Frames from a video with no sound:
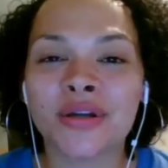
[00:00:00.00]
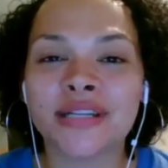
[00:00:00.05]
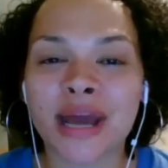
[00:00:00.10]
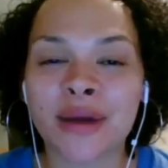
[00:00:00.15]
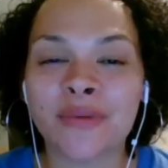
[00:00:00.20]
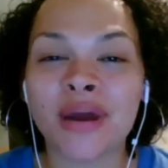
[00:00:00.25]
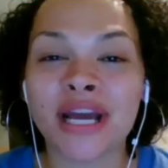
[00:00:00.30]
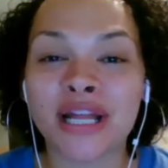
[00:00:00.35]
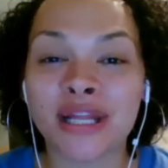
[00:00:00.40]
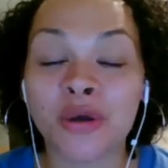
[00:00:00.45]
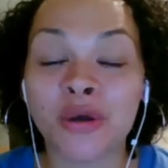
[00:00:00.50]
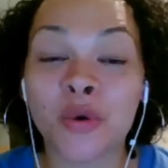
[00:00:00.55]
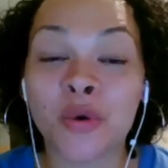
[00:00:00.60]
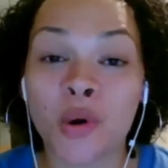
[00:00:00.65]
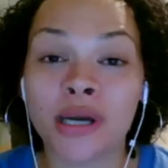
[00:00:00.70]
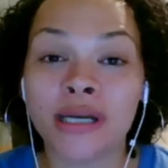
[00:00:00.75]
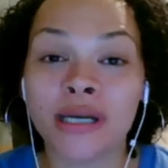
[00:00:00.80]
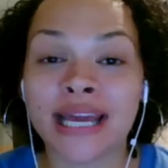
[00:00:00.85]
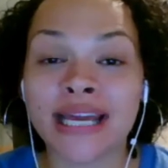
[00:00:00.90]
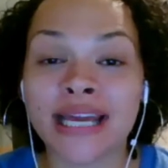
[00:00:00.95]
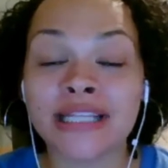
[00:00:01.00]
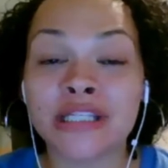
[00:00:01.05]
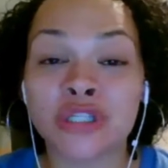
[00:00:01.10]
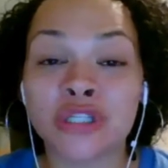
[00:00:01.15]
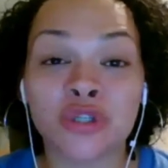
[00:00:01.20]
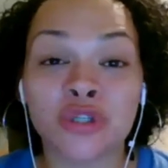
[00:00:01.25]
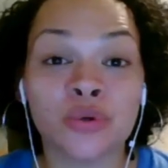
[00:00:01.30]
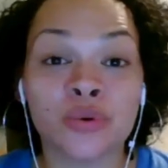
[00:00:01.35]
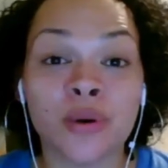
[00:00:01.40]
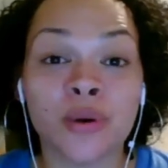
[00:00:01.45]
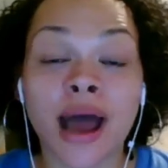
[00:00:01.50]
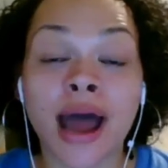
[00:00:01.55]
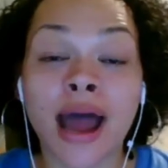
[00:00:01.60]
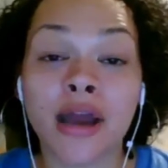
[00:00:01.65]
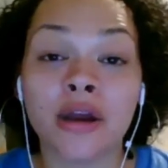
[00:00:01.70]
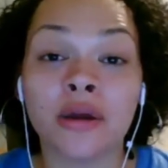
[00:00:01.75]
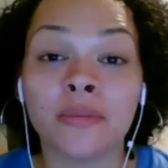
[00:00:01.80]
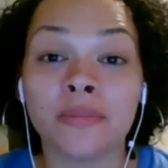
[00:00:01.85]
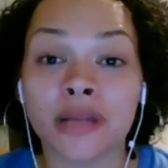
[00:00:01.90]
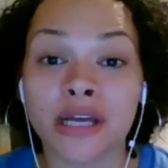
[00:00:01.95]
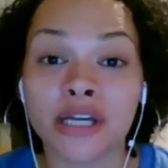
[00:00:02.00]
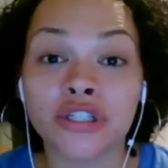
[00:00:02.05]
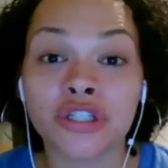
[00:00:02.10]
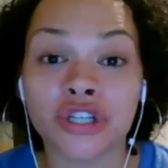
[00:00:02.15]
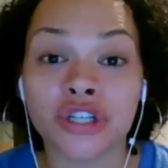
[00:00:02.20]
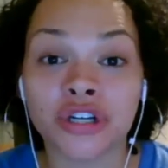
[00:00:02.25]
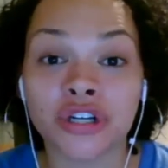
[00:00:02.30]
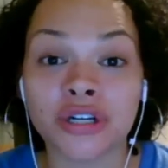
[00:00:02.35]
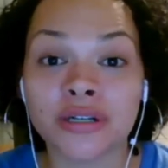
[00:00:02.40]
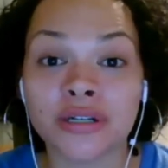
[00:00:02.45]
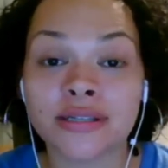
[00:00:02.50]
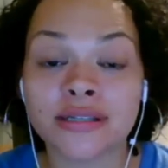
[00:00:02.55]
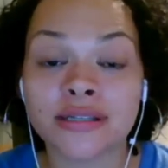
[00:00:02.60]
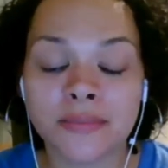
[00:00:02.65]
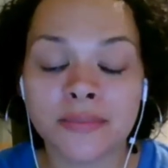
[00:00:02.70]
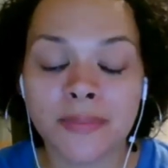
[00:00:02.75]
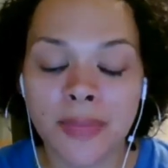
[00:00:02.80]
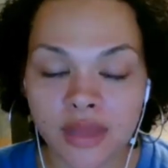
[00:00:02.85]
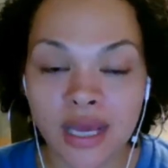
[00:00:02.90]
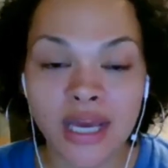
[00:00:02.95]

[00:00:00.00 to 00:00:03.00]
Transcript: directly correlates to higher blood sugars